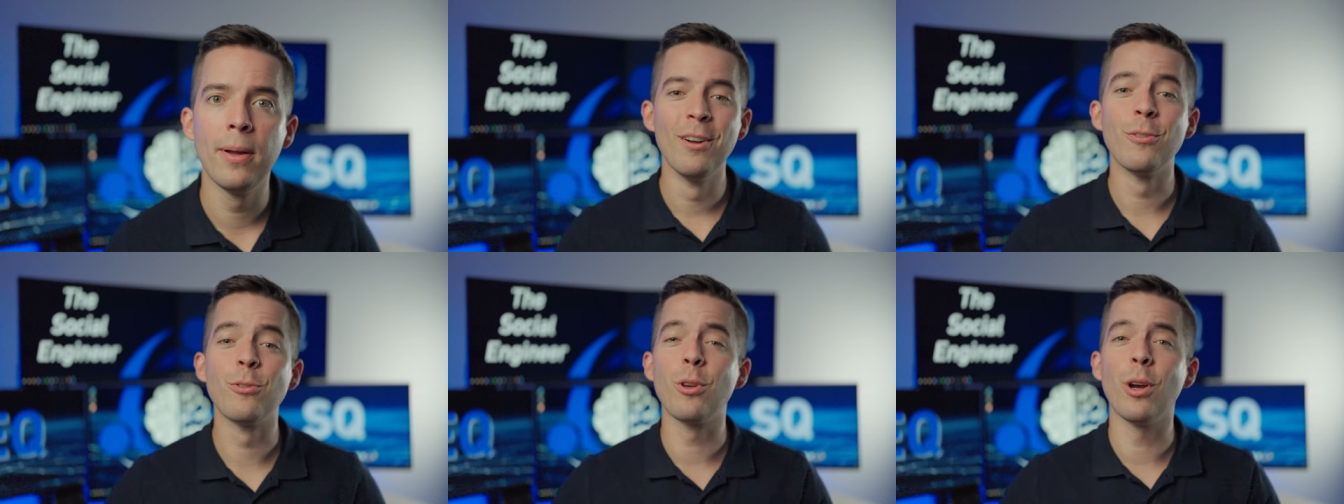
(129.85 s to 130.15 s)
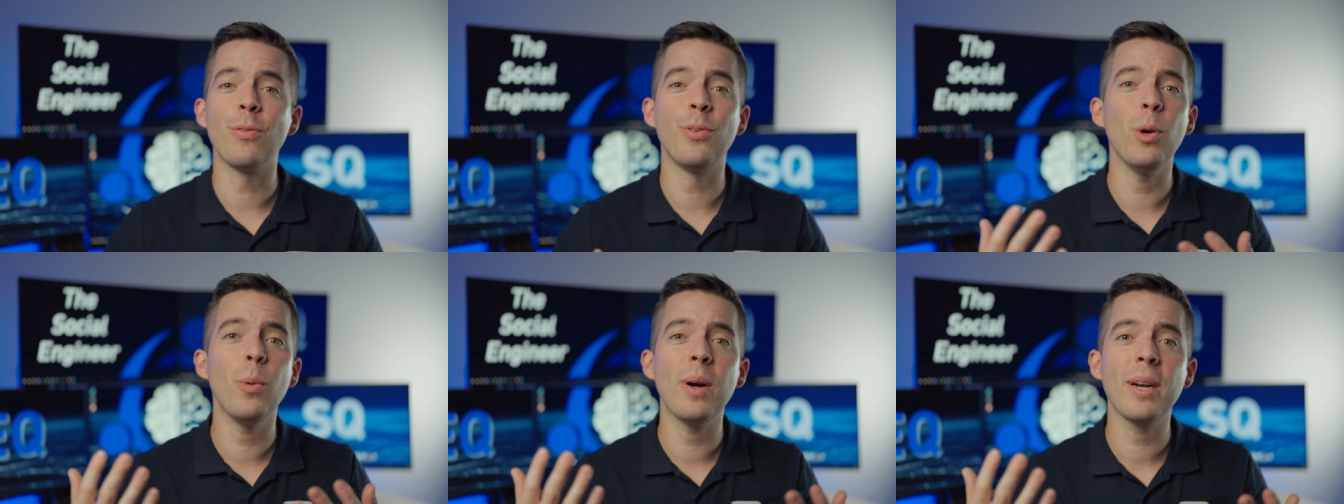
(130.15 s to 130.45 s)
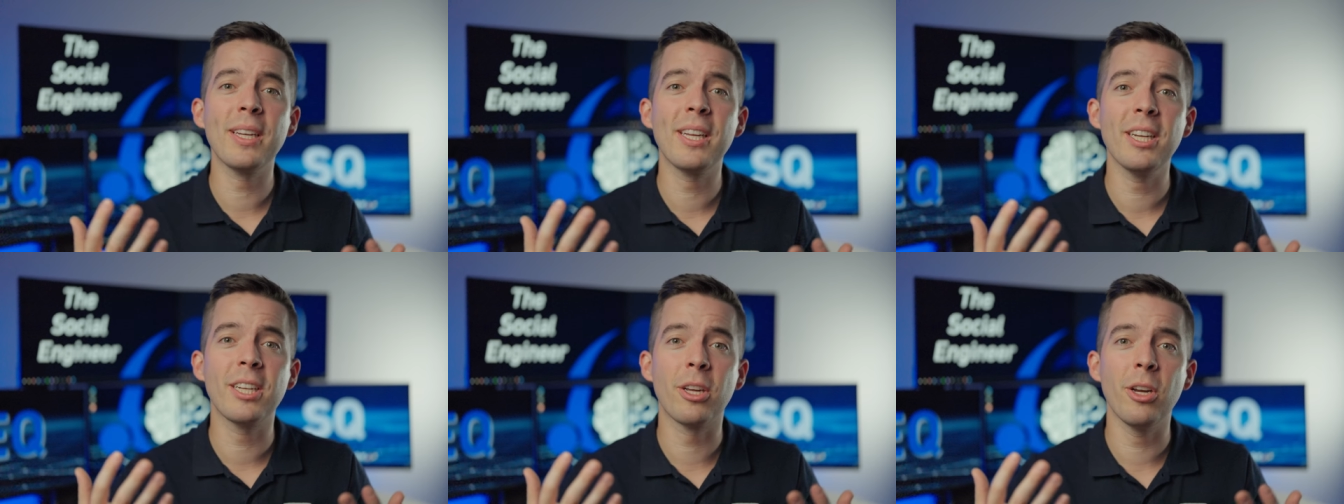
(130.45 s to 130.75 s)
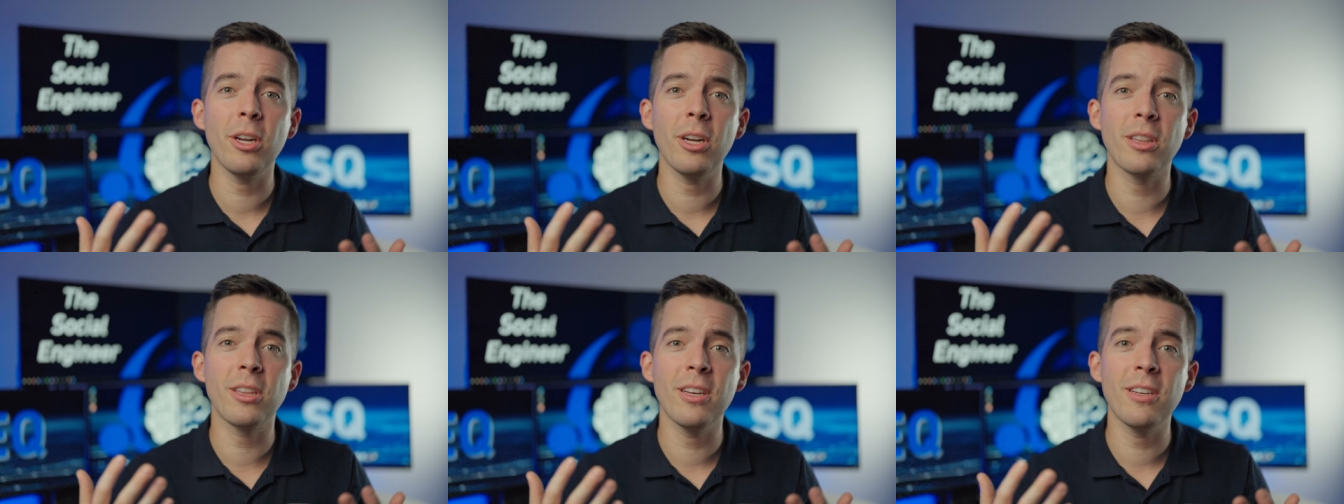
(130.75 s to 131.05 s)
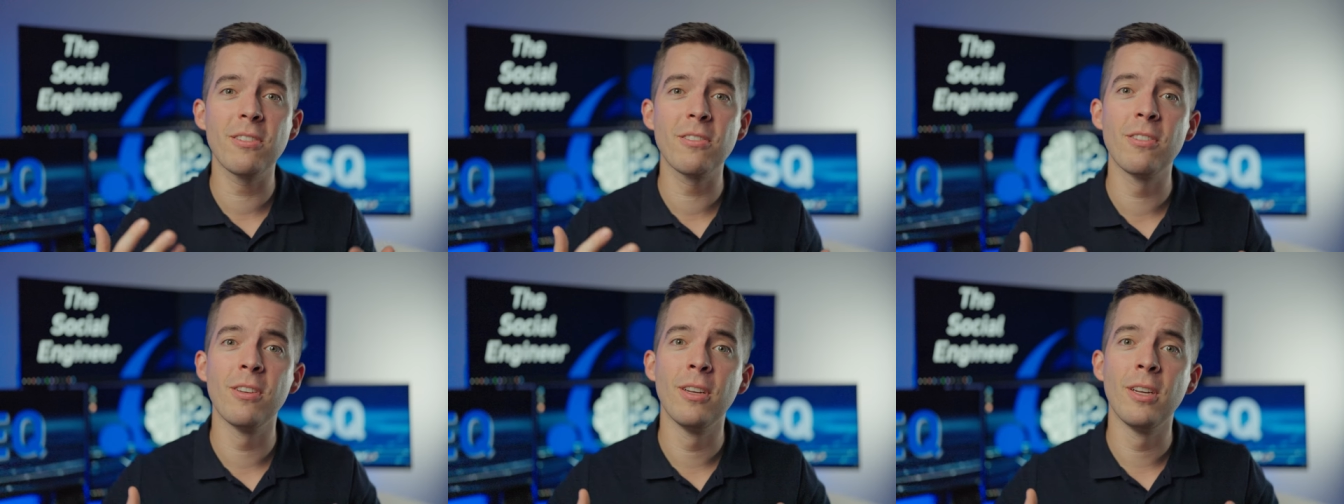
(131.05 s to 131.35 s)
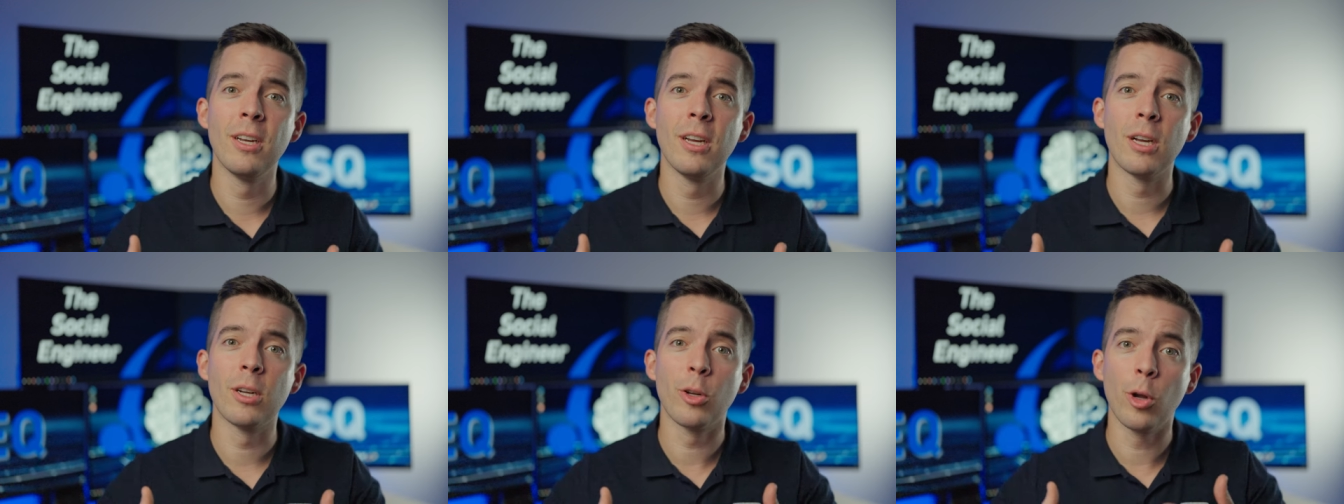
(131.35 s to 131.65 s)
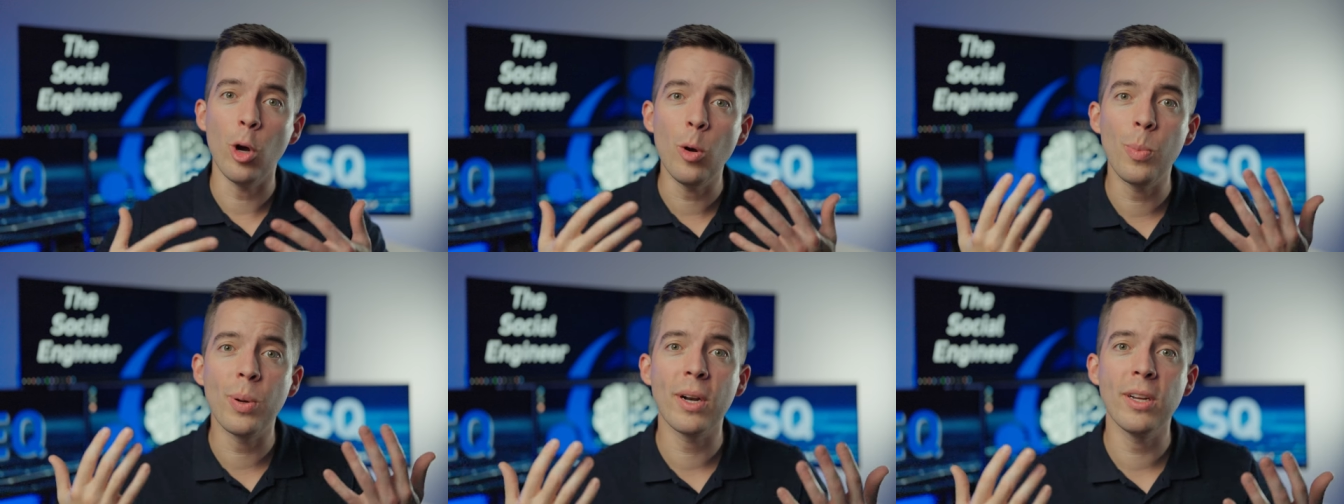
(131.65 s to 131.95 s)
So if you want to get good at this,
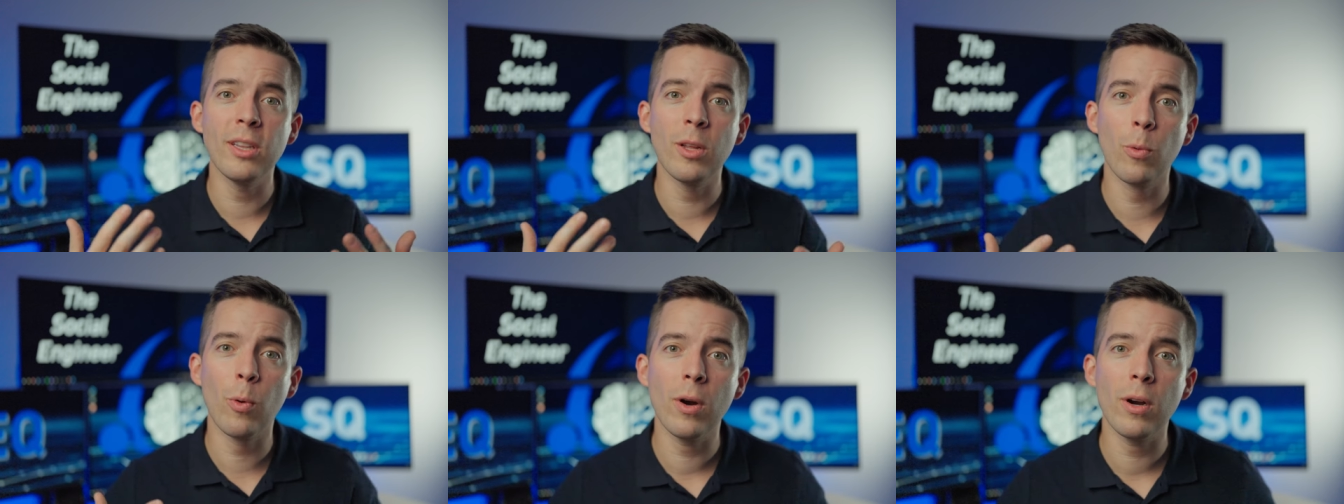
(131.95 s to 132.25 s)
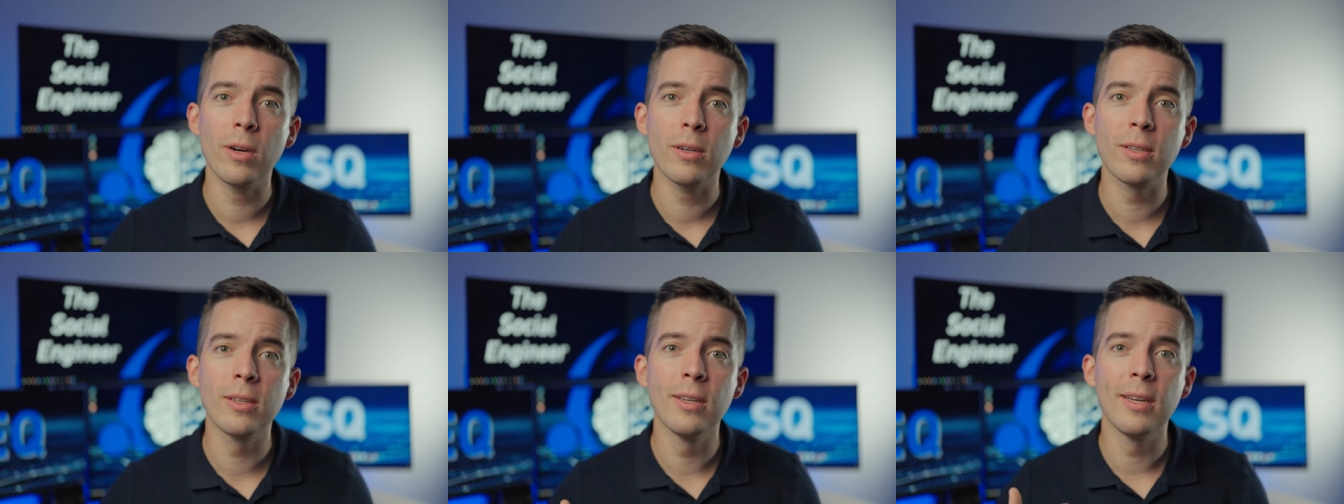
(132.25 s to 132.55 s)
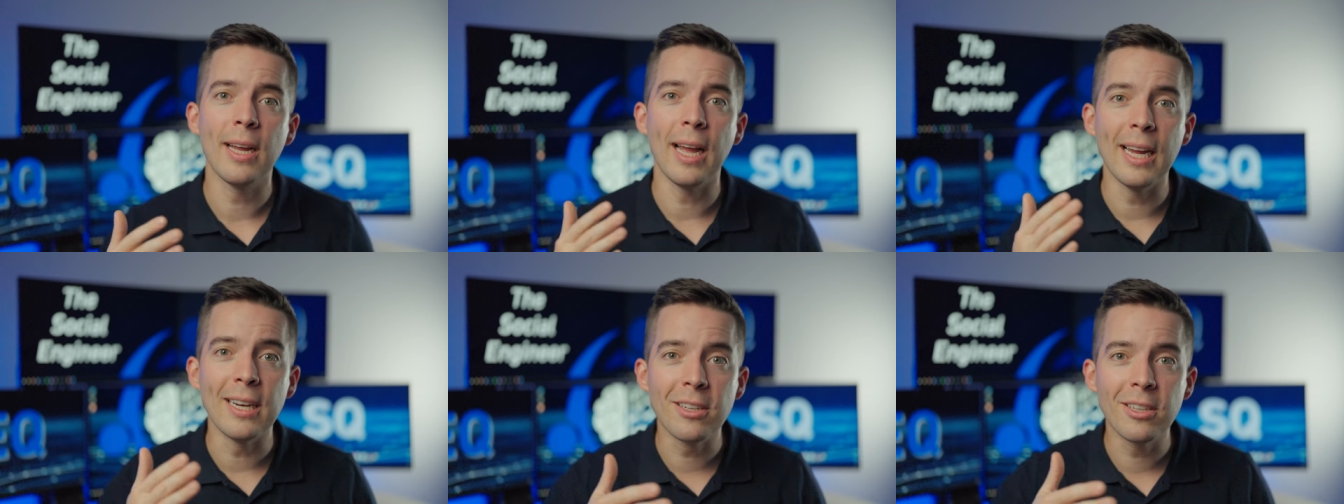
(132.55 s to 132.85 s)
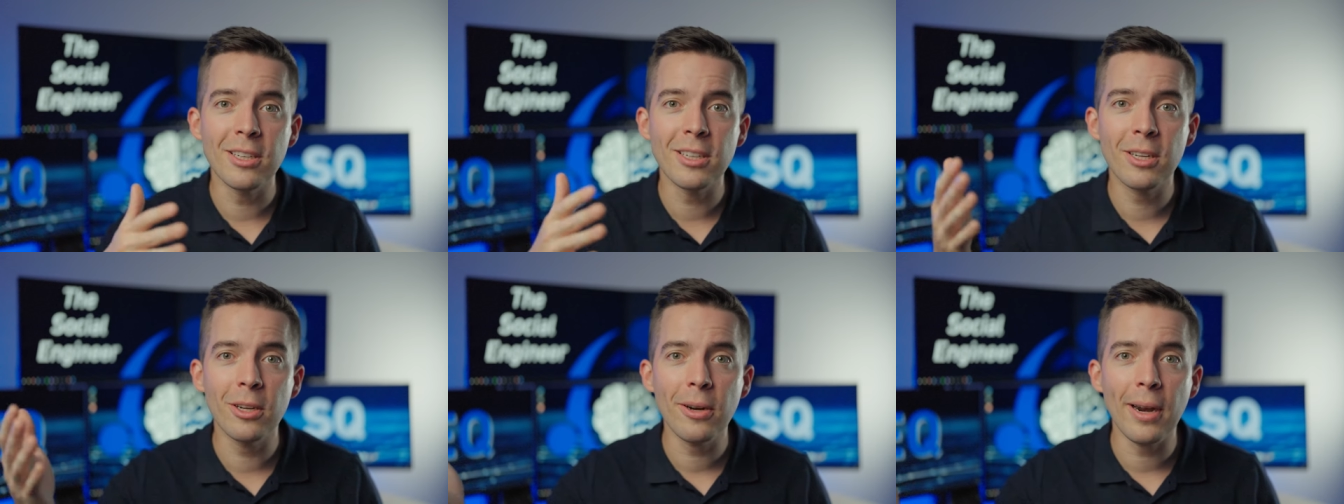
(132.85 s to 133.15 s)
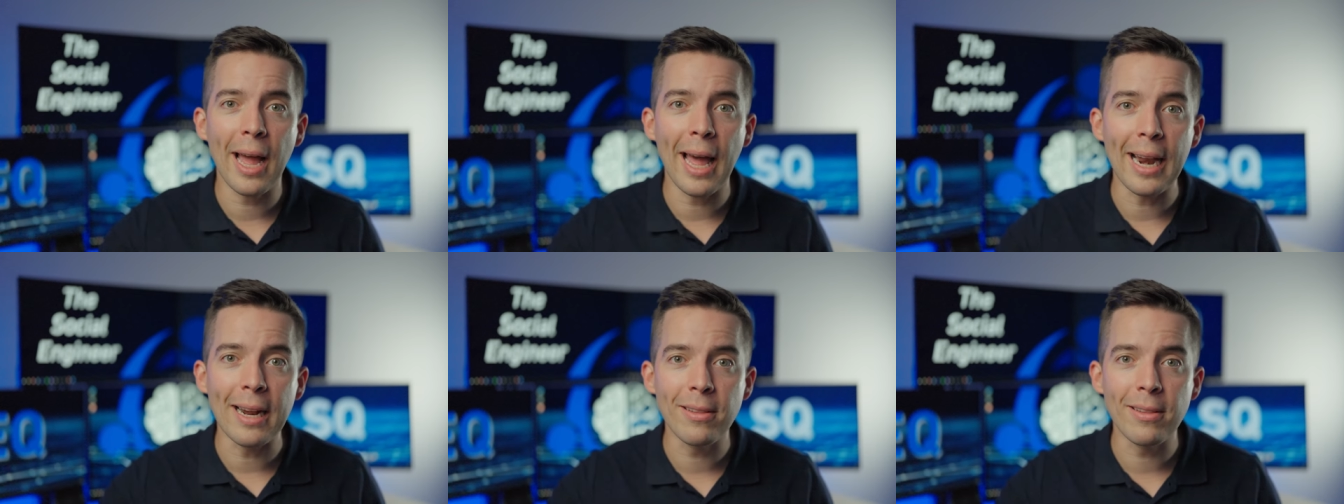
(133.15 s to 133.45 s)
go put in the work and get good at